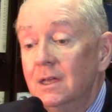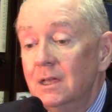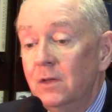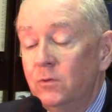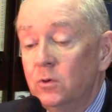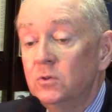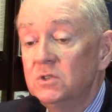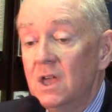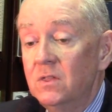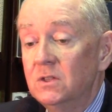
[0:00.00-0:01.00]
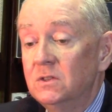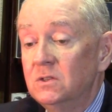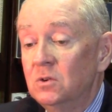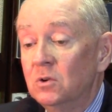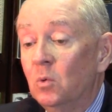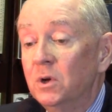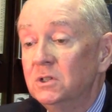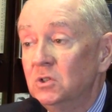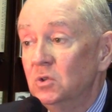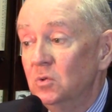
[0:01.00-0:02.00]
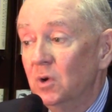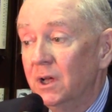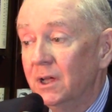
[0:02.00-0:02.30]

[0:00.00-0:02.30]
if you say that you're going to